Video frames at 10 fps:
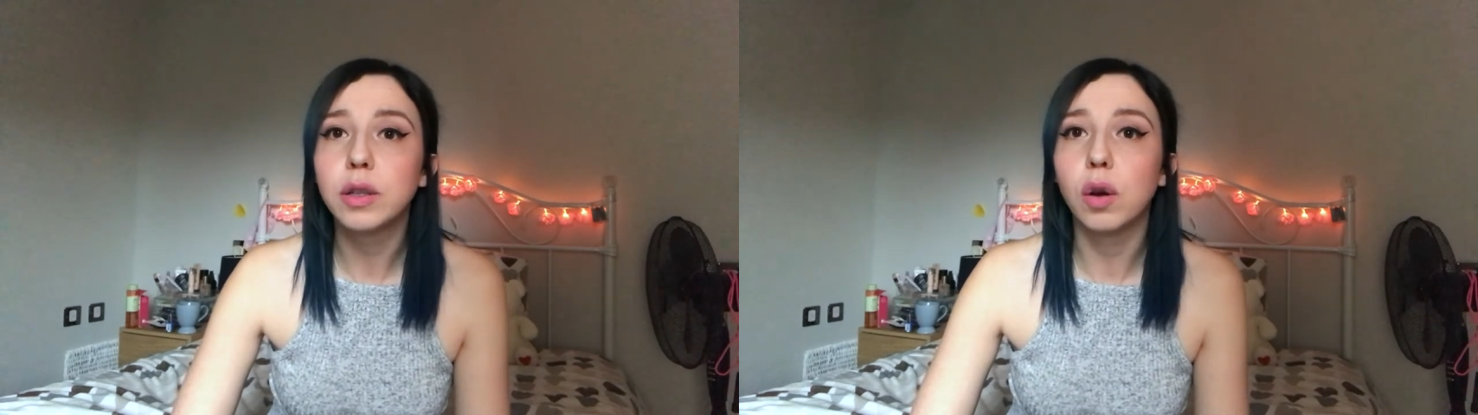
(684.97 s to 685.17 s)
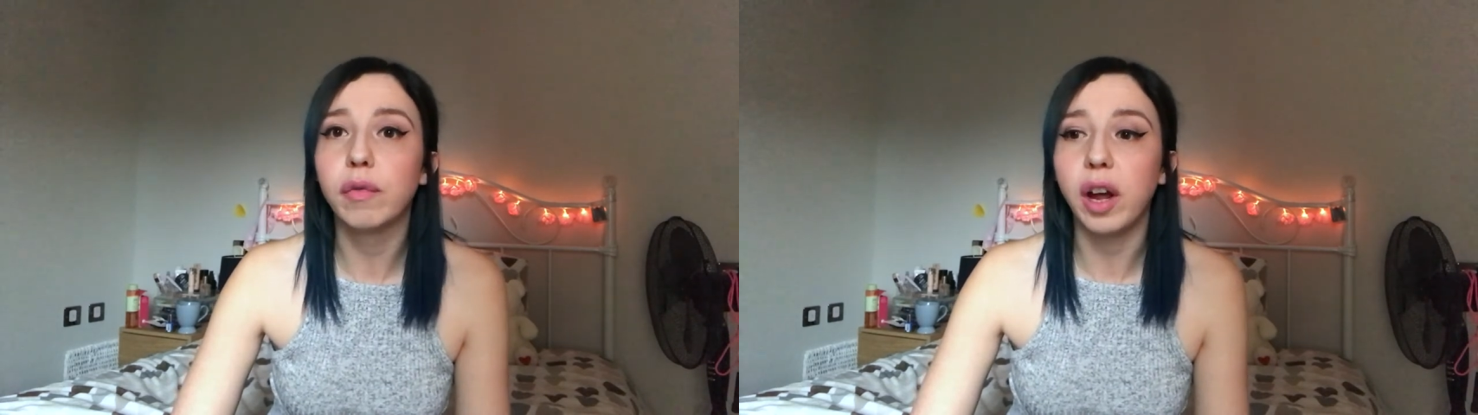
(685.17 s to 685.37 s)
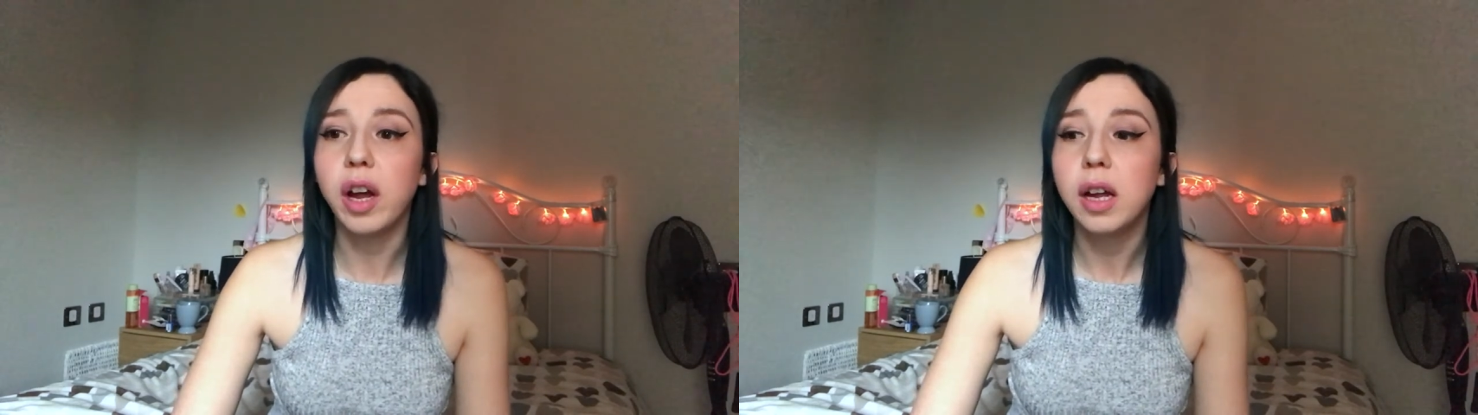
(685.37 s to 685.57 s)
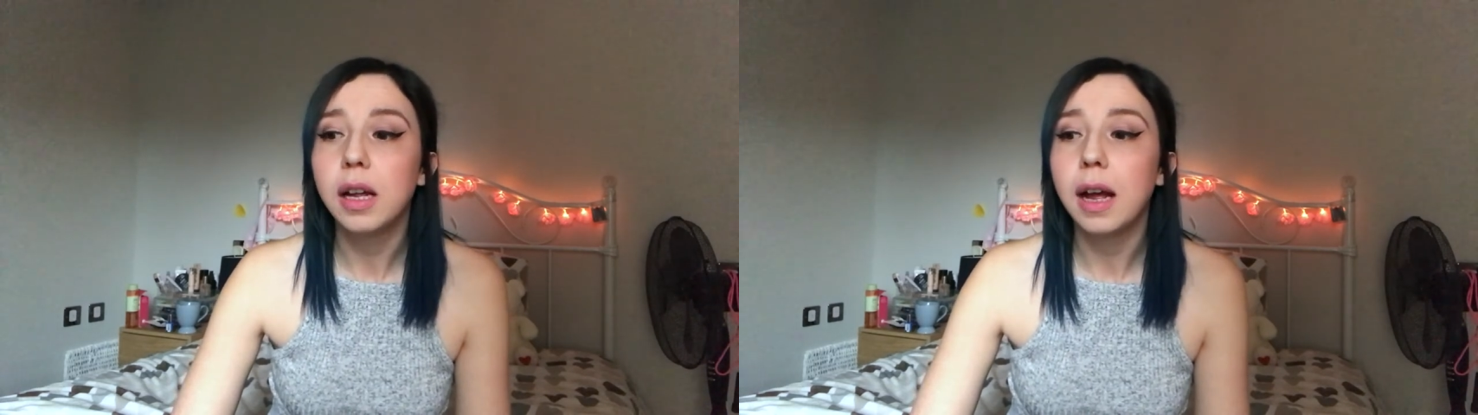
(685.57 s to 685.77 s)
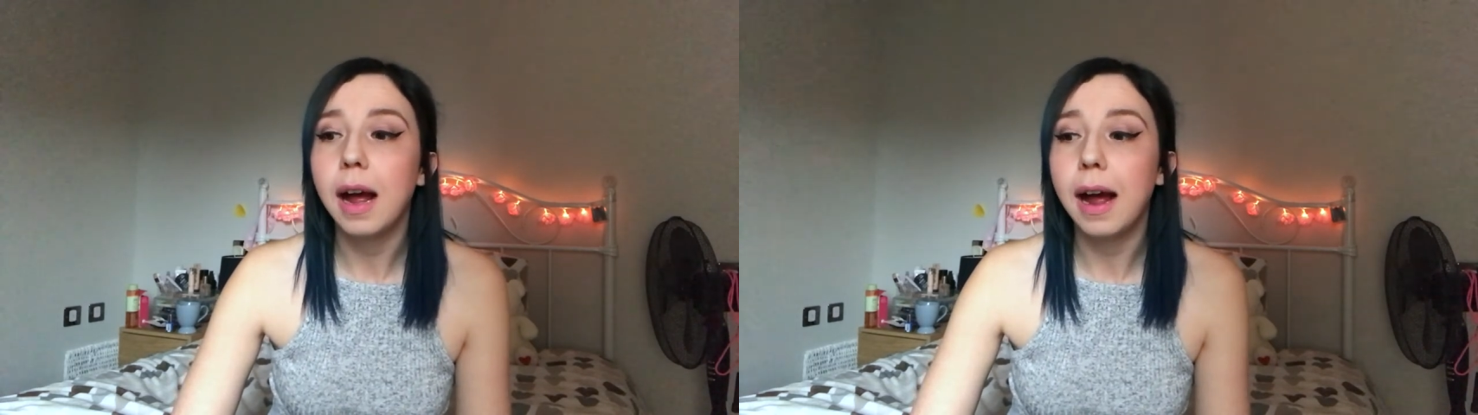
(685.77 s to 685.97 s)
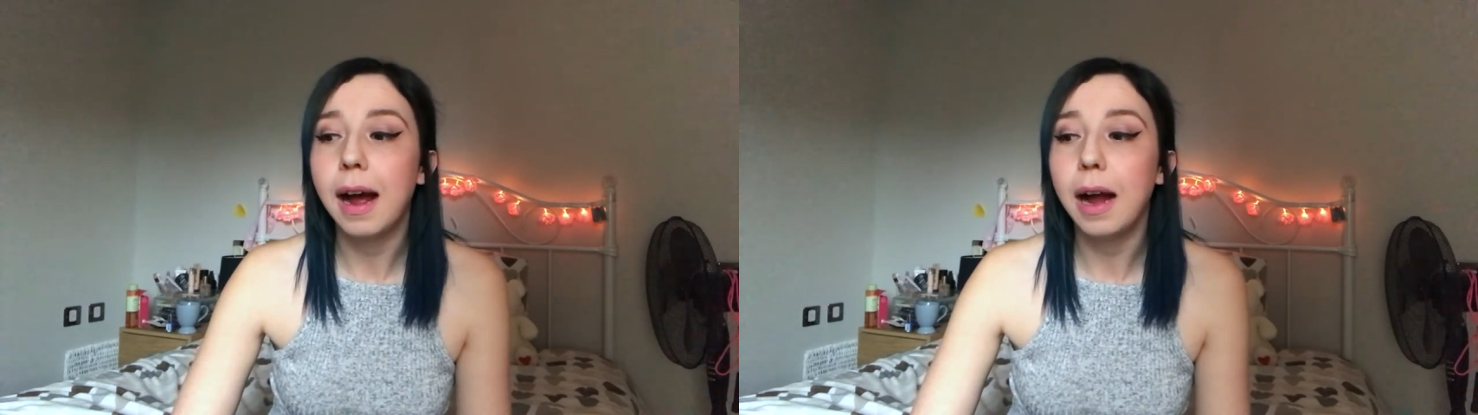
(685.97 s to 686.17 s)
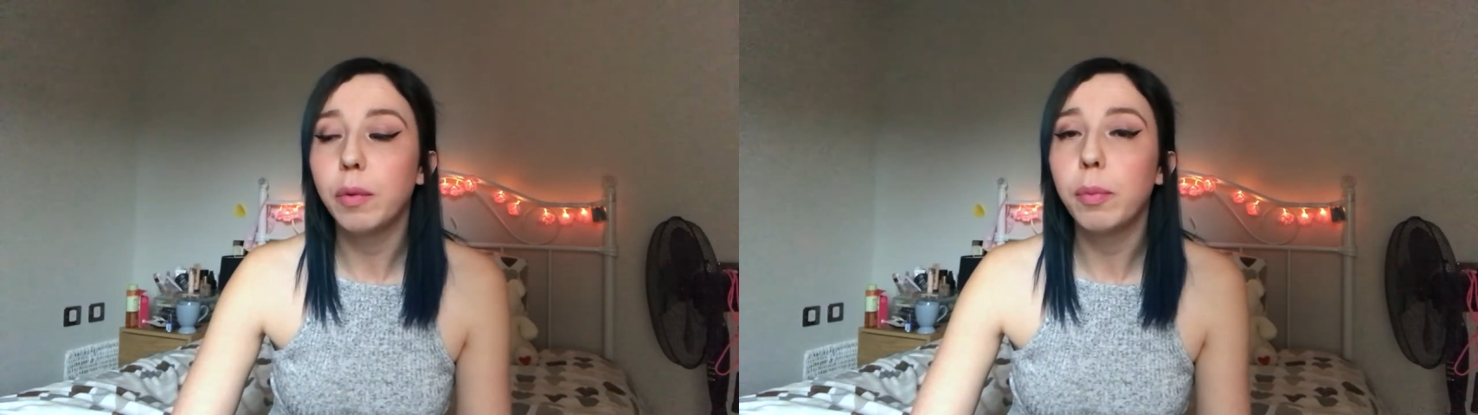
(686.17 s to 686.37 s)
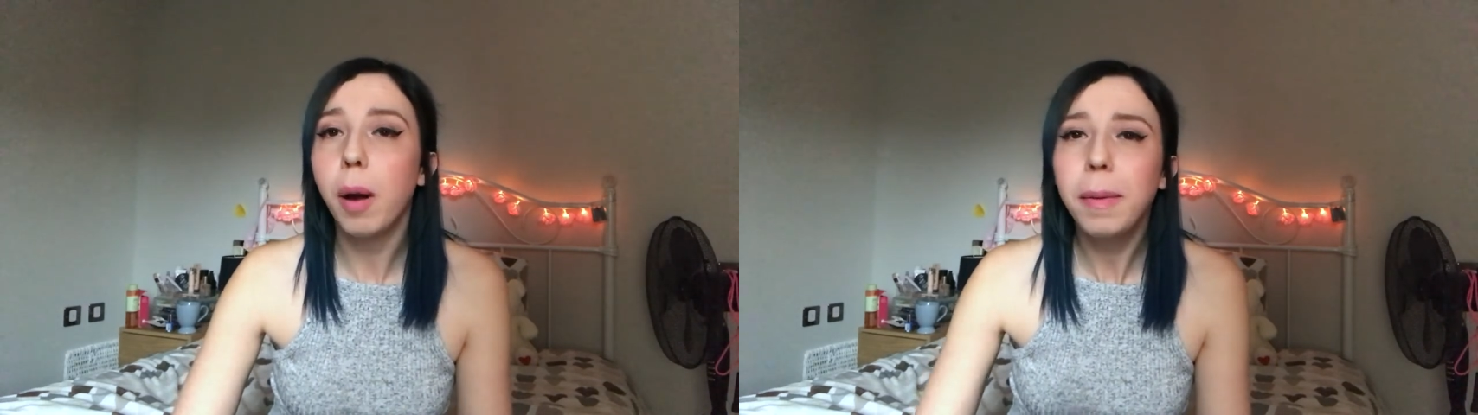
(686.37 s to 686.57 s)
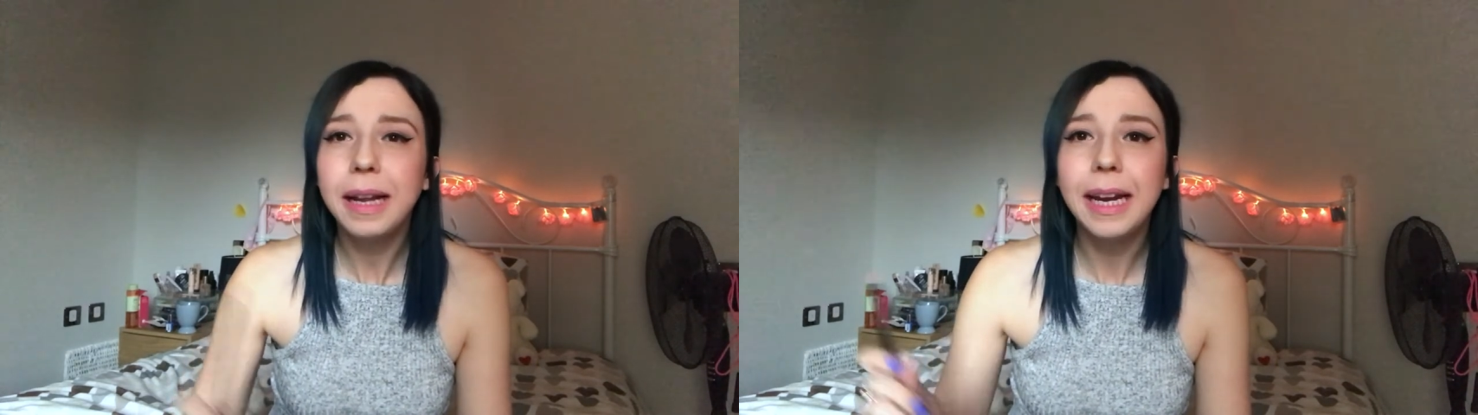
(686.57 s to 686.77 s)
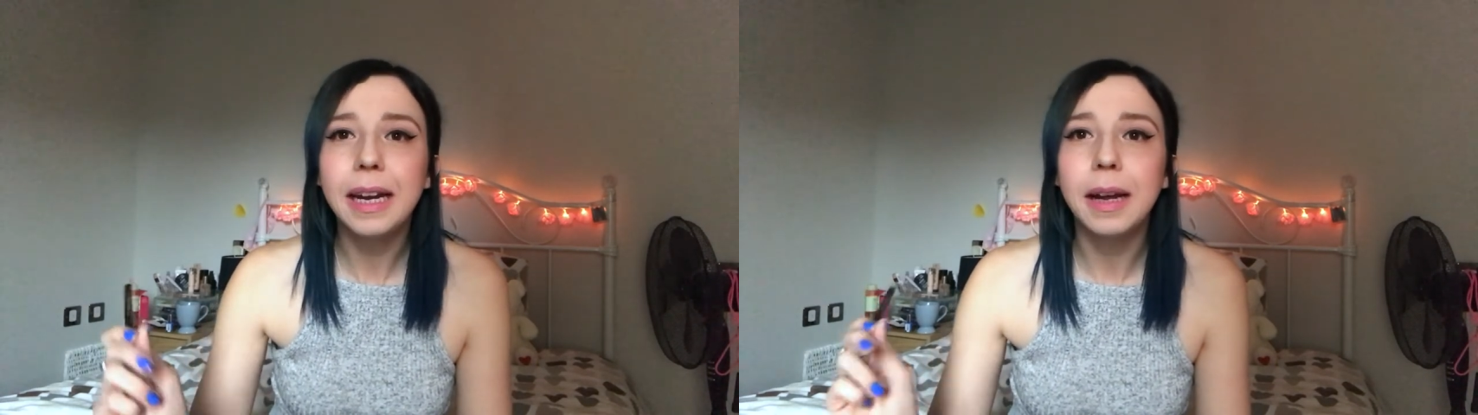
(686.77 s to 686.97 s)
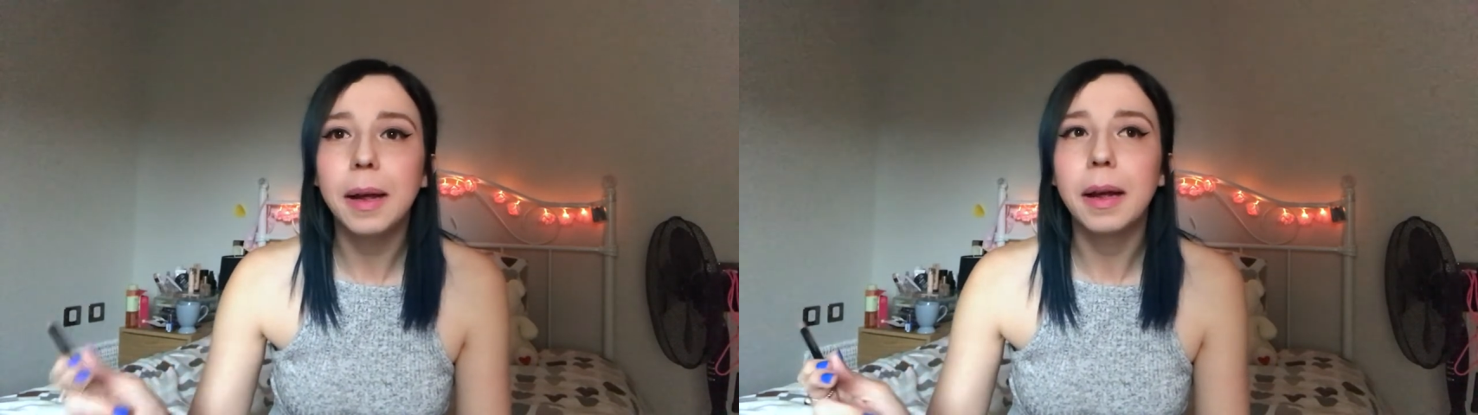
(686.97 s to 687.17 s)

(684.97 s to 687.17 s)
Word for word: over, I will probably